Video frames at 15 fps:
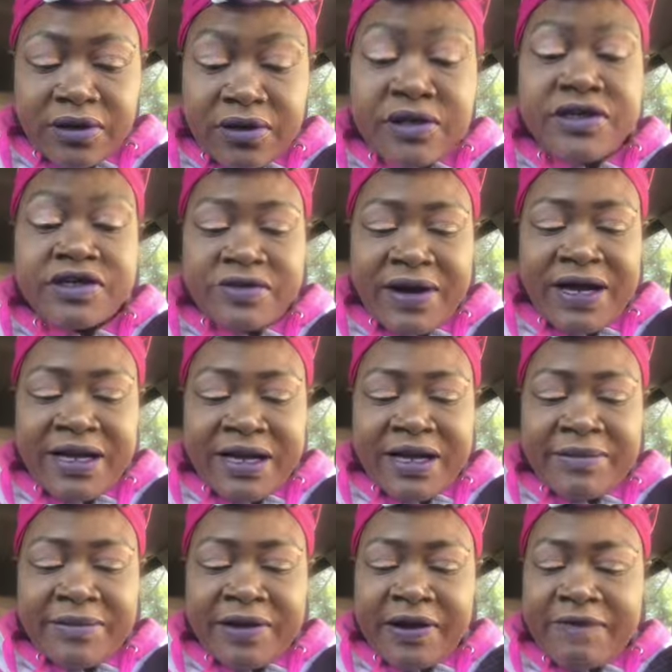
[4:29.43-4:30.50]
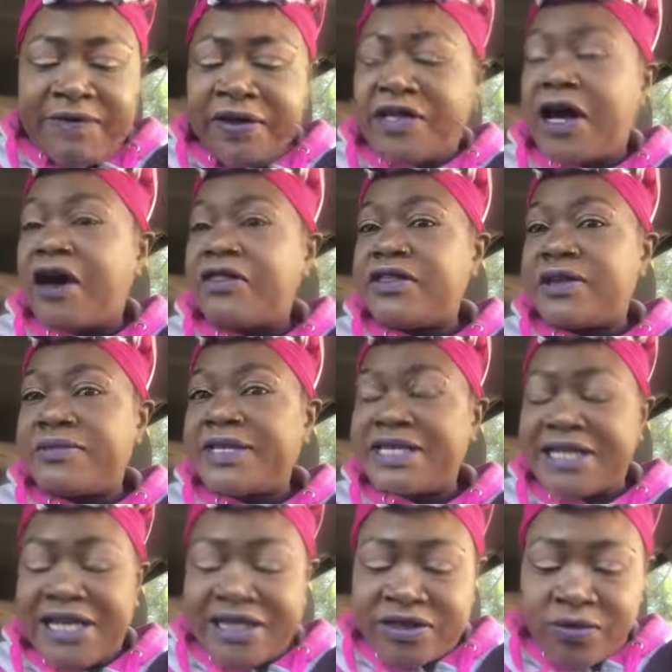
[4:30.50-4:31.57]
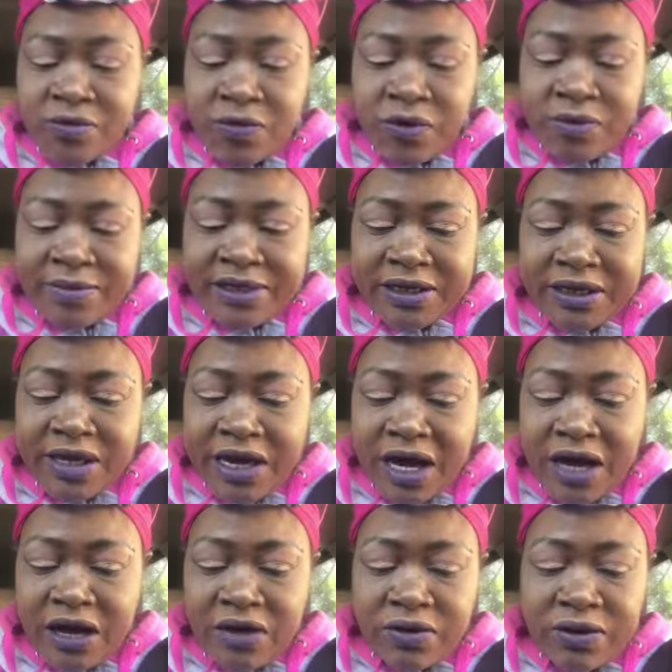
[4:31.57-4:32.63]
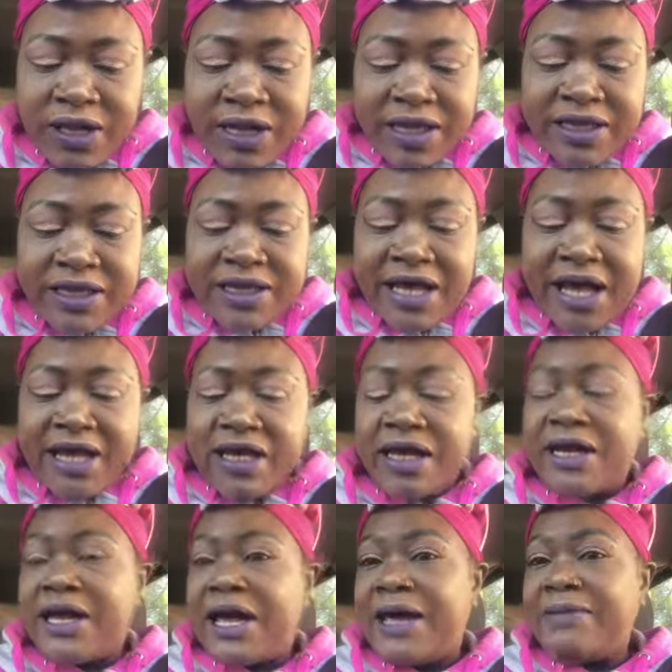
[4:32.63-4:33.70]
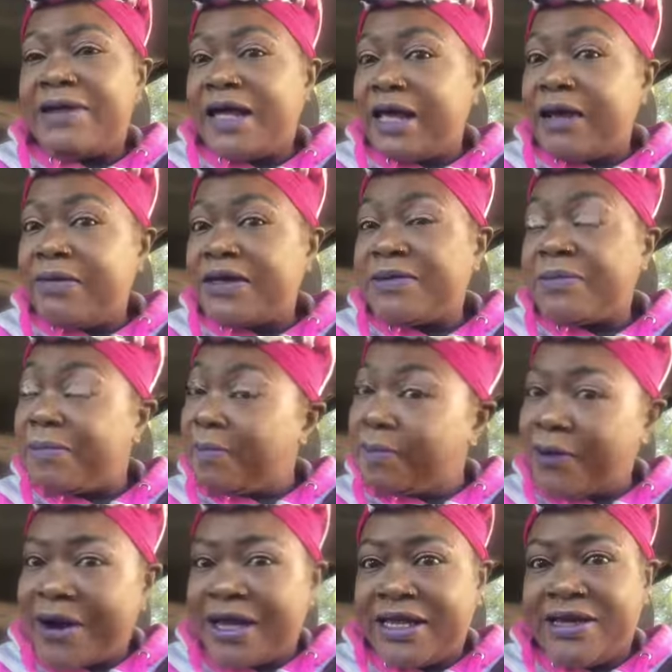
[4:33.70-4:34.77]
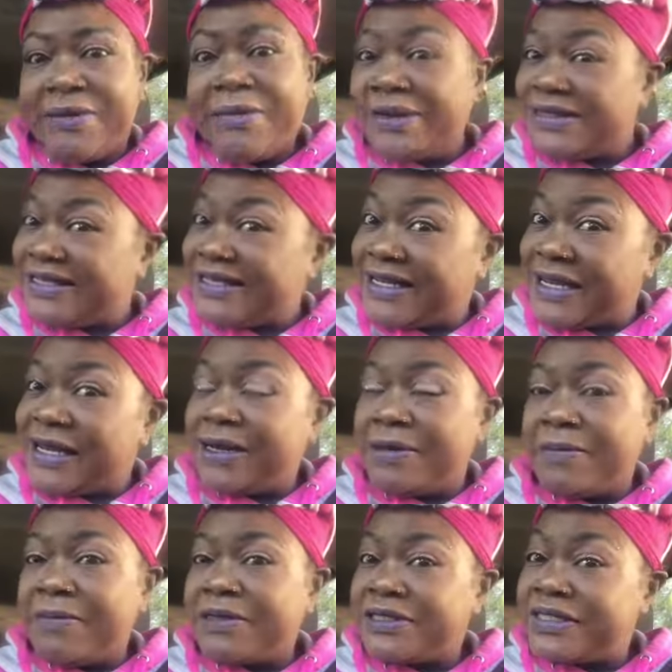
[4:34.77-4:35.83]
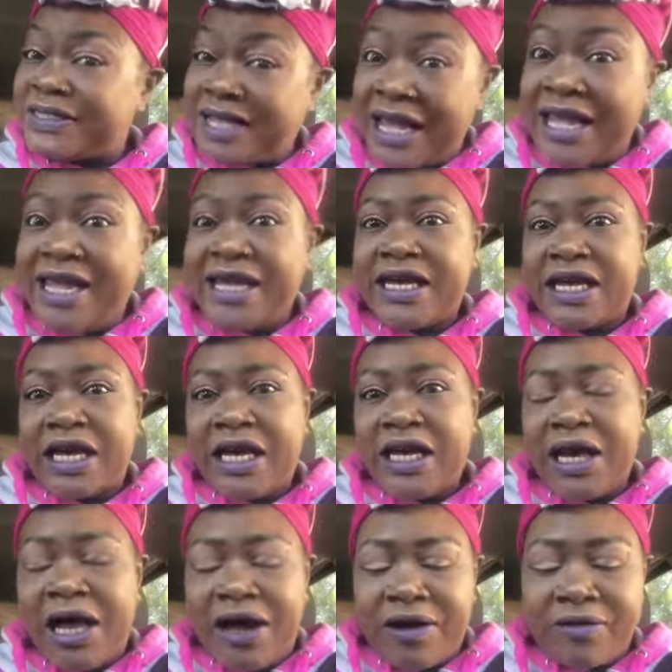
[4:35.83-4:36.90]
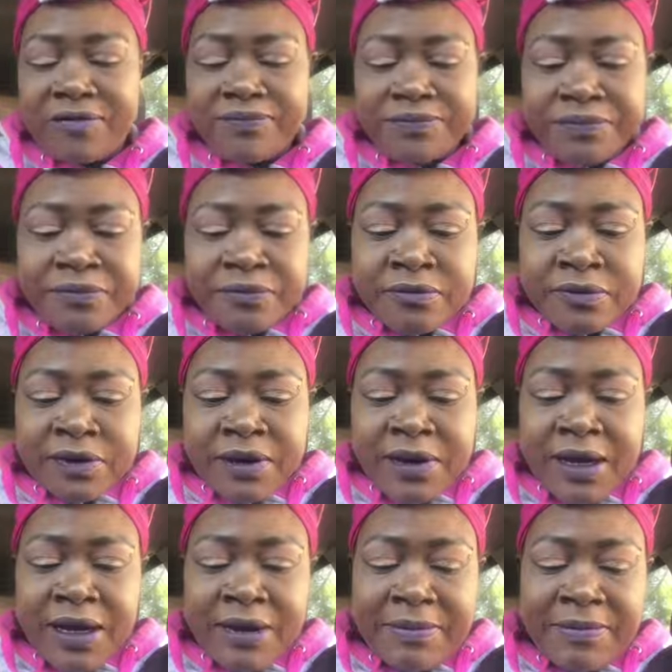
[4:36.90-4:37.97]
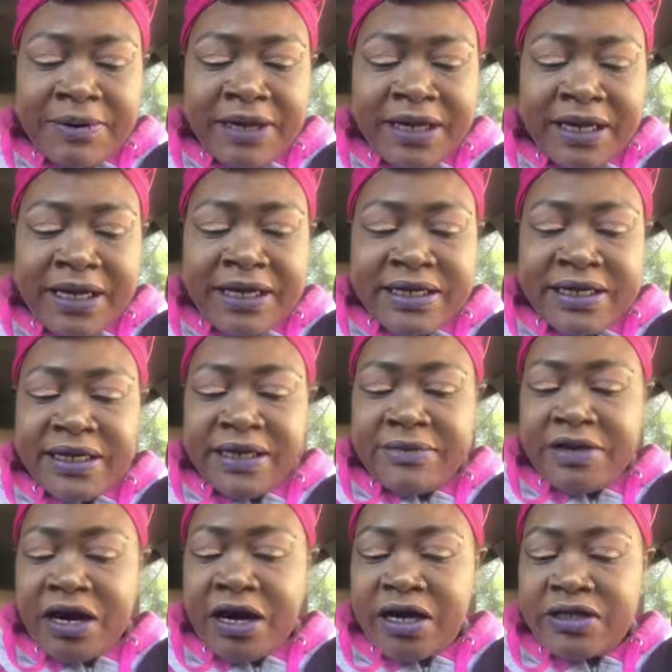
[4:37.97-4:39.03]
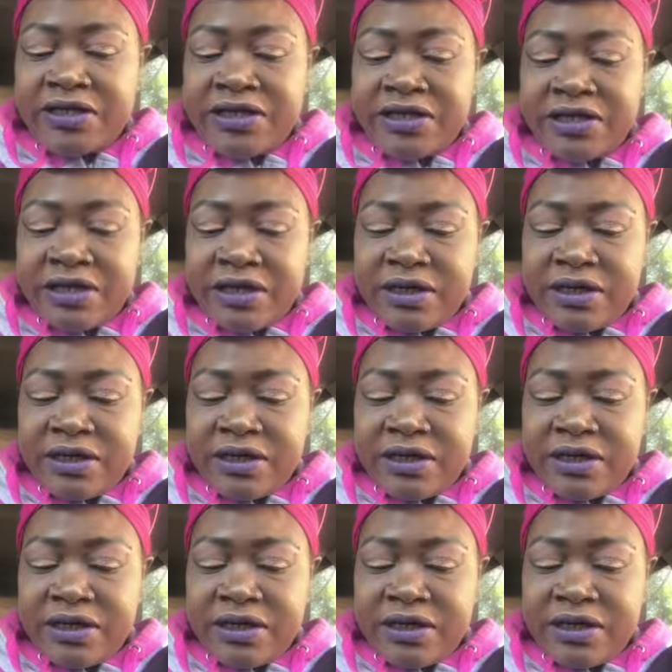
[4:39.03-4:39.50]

discredit him. And if he told them to let the woman go, then they could claim that he was breaking the Mosaic law. Um, but he condemned her to,